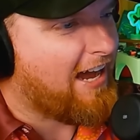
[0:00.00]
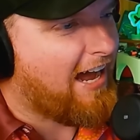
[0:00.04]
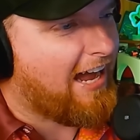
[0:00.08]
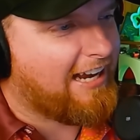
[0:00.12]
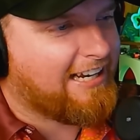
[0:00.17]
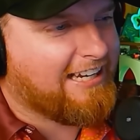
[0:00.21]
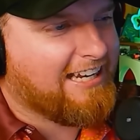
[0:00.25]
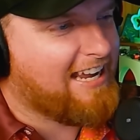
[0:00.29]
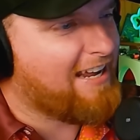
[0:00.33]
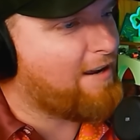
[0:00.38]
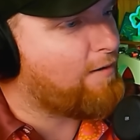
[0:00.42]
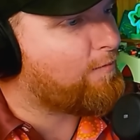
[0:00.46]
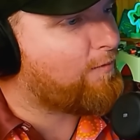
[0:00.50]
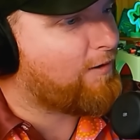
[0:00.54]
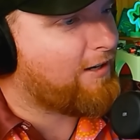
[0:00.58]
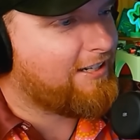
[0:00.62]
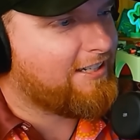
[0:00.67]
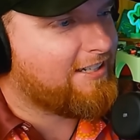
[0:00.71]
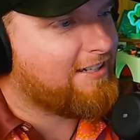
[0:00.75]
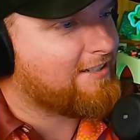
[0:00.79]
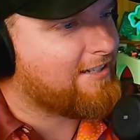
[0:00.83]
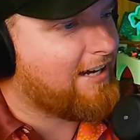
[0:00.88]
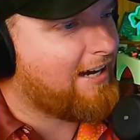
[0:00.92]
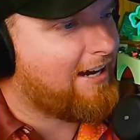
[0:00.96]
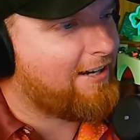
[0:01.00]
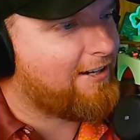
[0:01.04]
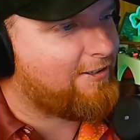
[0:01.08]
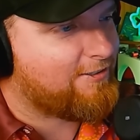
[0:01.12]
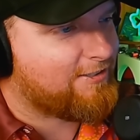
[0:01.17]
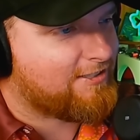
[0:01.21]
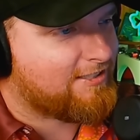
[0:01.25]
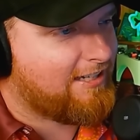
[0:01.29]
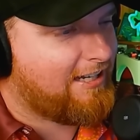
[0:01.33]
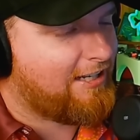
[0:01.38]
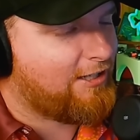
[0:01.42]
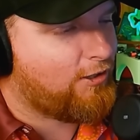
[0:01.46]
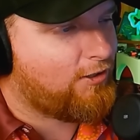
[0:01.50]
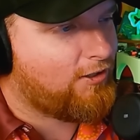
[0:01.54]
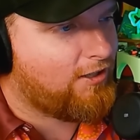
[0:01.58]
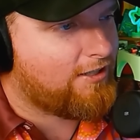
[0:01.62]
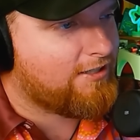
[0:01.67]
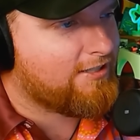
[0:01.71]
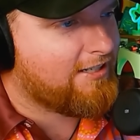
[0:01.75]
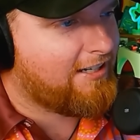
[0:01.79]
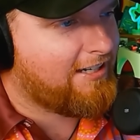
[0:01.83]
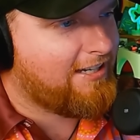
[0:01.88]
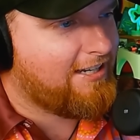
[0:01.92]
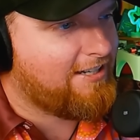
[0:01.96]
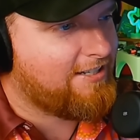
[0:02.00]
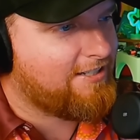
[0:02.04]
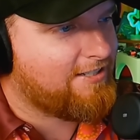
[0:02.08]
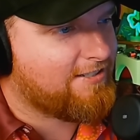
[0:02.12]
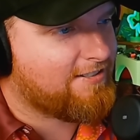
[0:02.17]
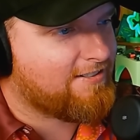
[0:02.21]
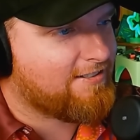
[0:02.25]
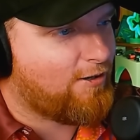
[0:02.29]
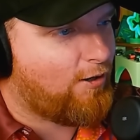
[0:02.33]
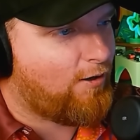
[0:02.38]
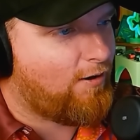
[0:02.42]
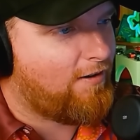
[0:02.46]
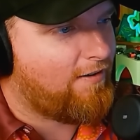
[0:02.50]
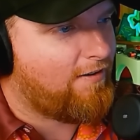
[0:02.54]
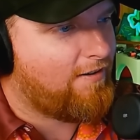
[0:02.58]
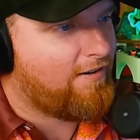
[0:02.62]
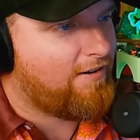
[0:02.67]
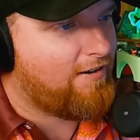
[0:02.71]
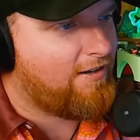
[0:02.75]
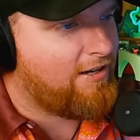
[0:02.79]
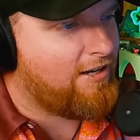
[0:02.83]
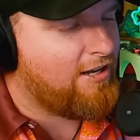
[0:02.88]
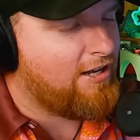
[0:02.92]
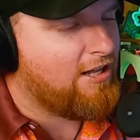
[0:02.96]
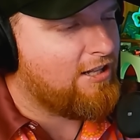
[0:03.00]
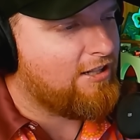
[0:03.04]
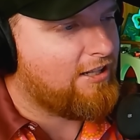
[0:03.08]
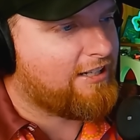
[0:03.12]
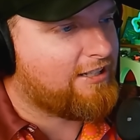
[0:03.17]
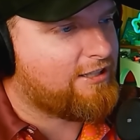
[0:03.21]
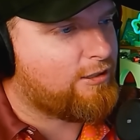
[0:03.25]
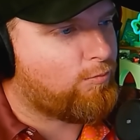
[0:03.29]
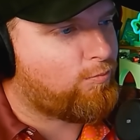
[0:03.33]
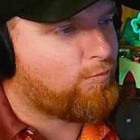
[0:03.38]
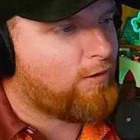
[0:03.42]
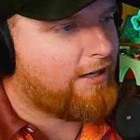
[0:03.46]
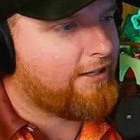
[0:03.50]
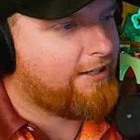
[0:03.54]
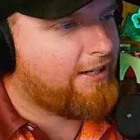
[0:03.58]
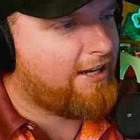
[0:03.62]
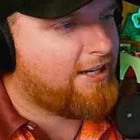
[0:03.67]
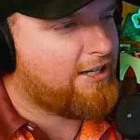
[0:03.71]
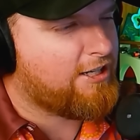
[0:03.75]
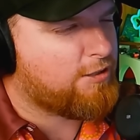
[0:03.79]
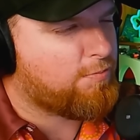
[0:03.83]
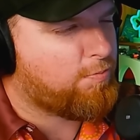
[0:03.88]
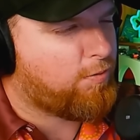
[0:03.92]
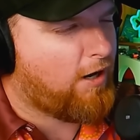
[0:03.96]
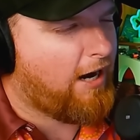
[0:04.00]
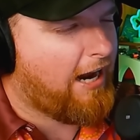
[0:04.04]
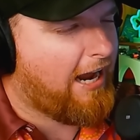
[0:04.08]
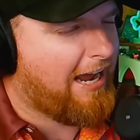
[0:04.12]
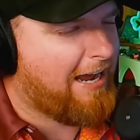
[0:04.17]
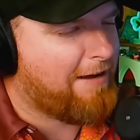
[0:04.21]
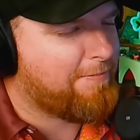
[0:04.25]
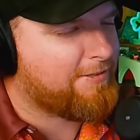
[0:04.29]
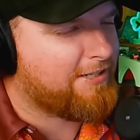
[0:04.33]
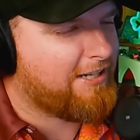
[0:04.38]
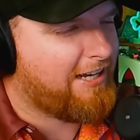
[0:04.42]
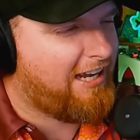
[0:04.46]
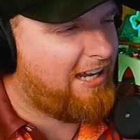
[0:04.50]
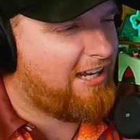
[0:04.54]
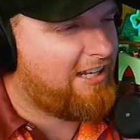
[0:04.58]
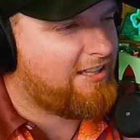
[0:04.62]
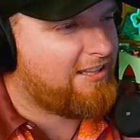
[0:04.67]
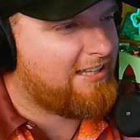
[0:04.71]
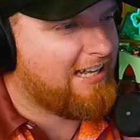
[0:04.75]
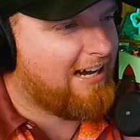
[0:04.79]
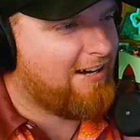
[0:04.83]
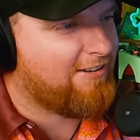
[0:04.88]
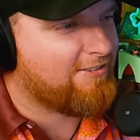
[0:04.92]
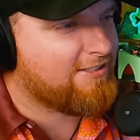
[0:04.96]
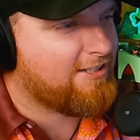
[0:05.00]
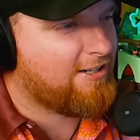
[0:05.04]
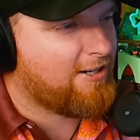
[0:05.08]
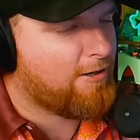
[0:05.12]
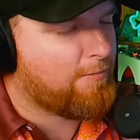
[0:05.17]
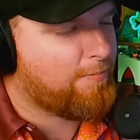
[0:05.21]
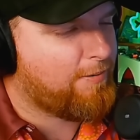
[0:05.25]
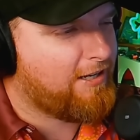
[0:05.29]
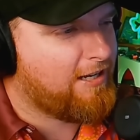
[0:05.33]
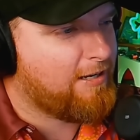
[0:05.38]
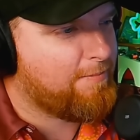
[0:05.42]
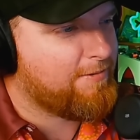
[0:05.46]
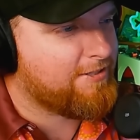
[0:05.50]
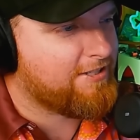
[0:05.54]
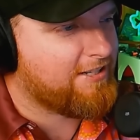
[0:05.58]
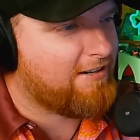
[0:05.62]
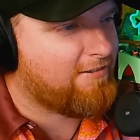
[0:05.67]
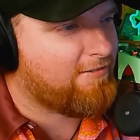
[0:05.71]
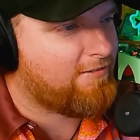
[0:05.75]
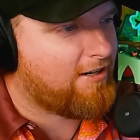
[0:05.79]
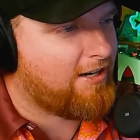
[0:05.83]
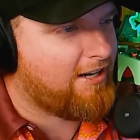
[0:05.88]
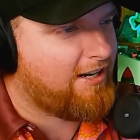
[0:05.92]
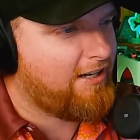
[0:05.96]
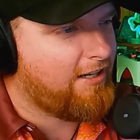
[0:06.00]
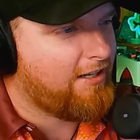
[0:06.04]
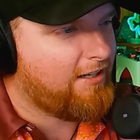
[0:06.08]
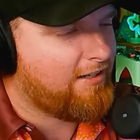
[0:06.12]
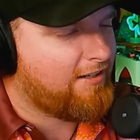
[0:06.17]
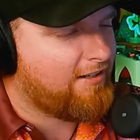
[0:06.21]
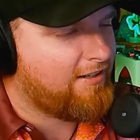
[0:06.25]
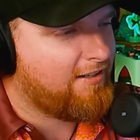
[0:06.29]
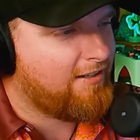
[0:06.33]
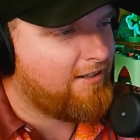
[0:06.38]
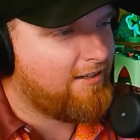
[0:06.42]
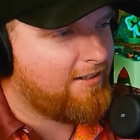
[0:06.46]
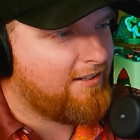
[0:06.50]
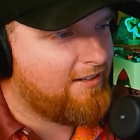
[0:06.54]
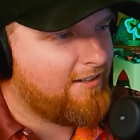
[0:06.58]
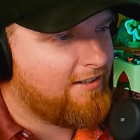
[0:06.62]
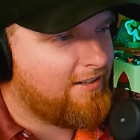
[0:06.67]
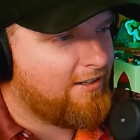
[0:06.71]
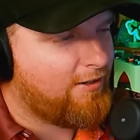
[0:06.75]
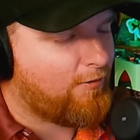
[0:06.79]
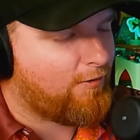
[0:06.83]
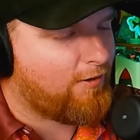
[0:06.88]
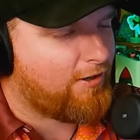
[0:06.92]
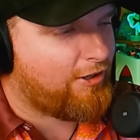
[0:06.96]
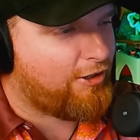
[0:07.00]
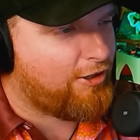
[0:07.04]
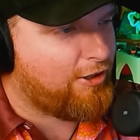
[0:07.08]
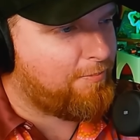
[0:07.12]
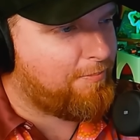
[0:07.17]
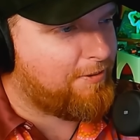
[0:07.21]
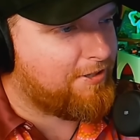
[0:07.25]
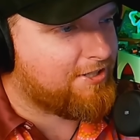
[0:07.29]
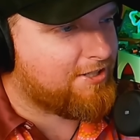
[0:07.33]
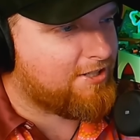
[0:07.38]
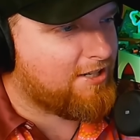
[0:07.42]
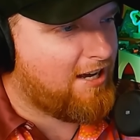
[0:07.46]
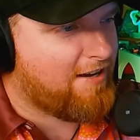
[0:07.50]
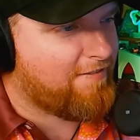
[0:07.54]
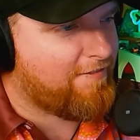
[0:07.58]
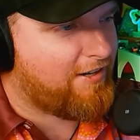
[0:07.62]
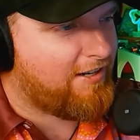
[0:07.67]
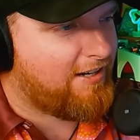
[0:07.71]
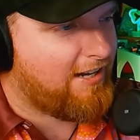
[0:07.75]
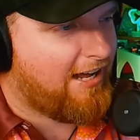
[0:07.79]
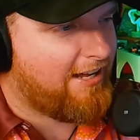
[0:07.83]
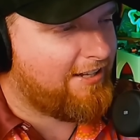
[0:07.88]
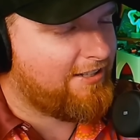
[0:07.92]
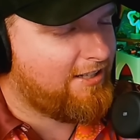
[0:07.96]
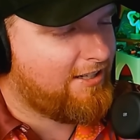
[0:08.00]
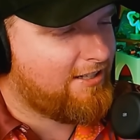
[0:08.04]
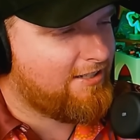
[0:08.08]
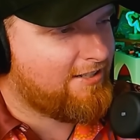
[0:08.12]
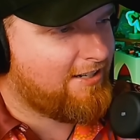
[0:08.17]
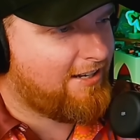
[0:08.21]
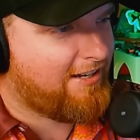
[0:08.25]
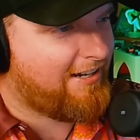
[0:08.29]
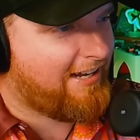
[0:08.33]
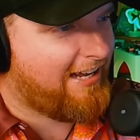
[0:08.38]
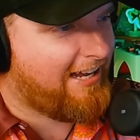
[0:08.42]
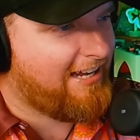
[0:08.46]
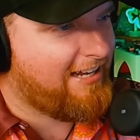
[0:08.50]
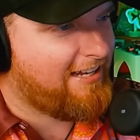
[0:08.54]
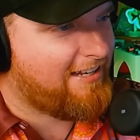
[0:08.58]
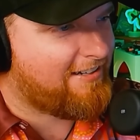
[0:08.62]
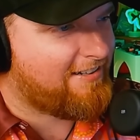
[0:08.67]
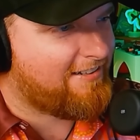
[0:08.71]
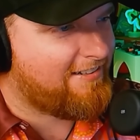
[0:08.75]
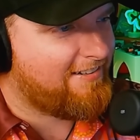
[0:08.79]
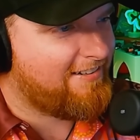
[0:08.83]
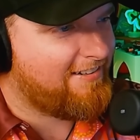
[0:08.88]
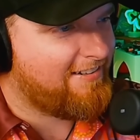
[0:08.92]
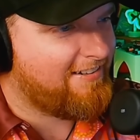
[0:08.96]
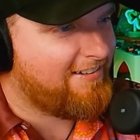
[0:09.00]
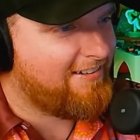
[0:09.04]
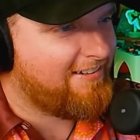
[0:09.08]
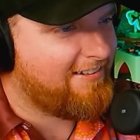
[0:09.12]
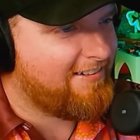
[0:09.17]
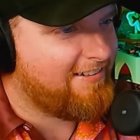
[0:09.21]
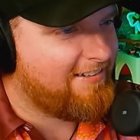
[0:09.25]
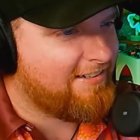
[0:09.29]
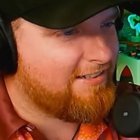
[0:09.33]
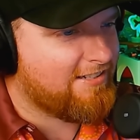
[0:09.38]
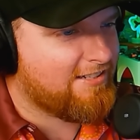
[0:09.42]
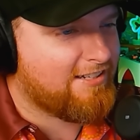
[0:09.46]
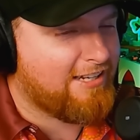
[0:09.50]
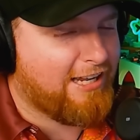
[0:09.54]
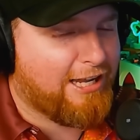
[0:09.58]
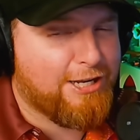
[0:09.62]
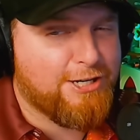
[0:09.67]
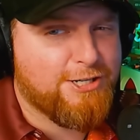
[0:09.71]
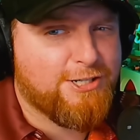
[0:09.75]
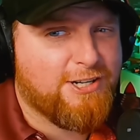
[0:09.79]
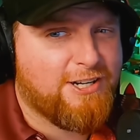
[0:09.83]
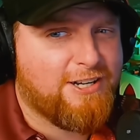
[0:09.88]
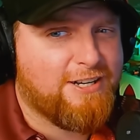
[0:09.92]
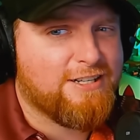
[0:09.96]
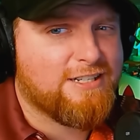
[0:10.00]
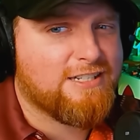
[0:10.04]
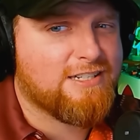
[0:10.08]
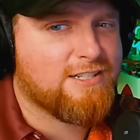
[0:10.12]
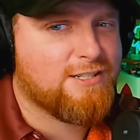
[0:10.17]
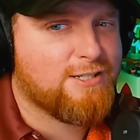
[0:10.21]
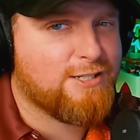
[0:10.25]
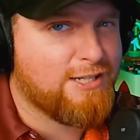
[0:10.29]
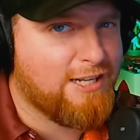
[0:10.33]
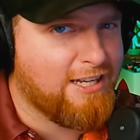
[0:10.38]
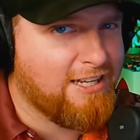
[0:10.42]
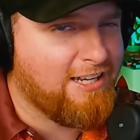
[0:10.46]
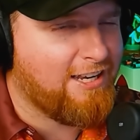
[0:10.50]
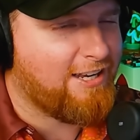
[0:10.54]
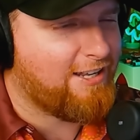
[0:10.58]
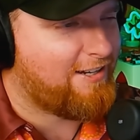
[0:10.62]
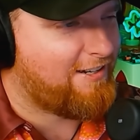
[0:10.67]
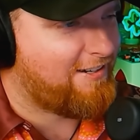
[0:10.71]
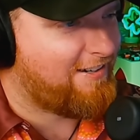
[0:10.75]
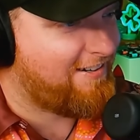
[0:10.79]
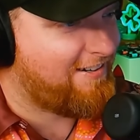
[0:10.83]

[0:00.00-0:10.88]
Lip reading: I can't read the dials. It looks like he's, like the red line is perhaps at 8,000 RPM. Is that right? Or it could be 7. I think it's at 8. This engine is singing.